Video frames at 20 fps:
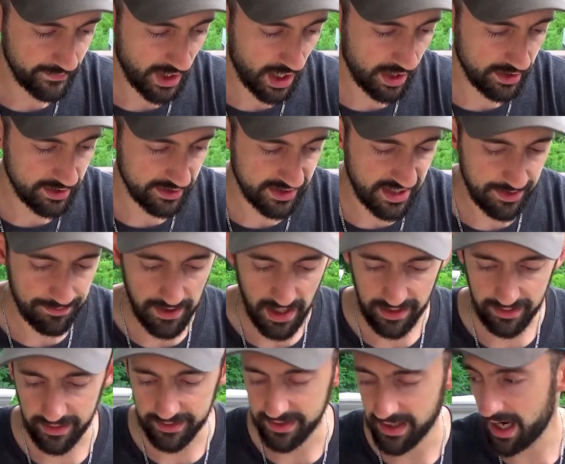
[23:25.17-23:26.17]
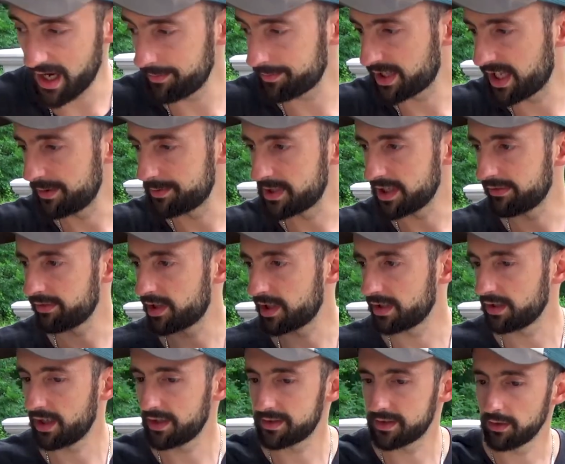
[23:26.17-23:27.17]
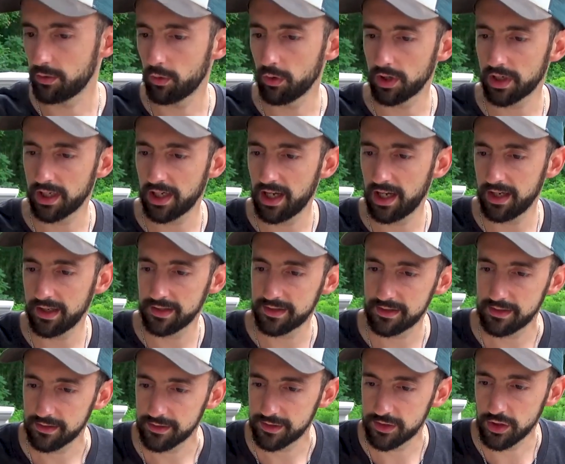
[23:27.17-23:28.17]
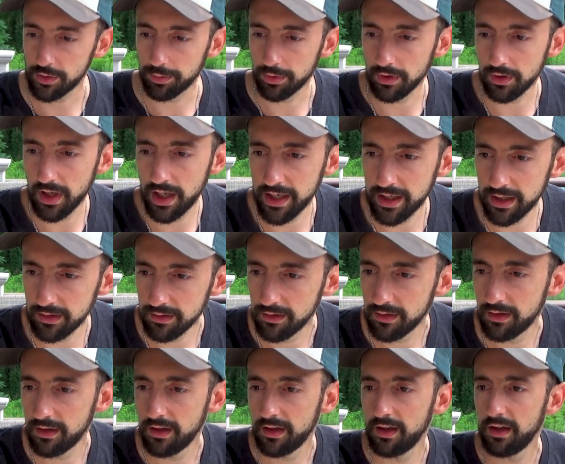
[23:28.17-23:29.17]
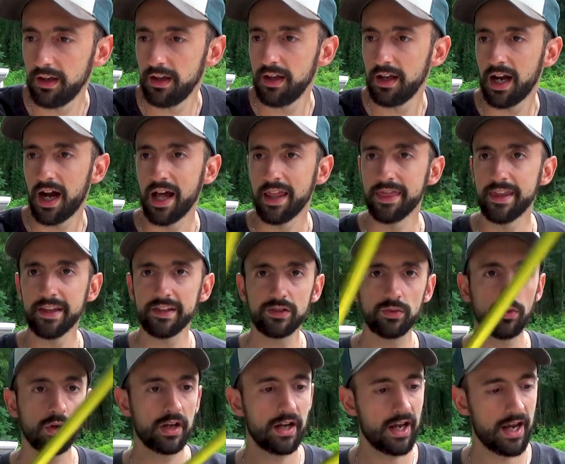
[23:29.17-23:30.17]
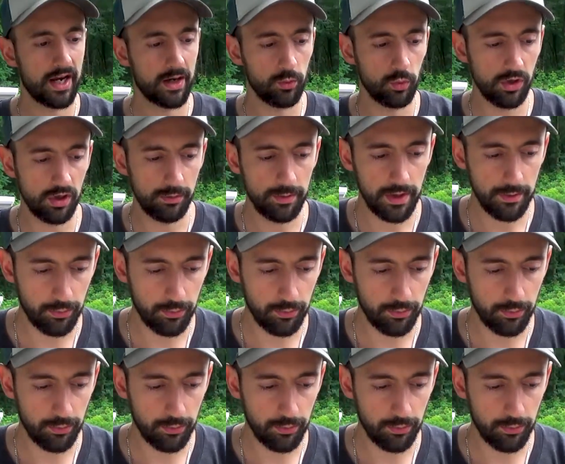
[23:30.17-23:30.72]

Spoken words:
I just keep that in the top, keeps everything nice and organized, super light. On this one I will be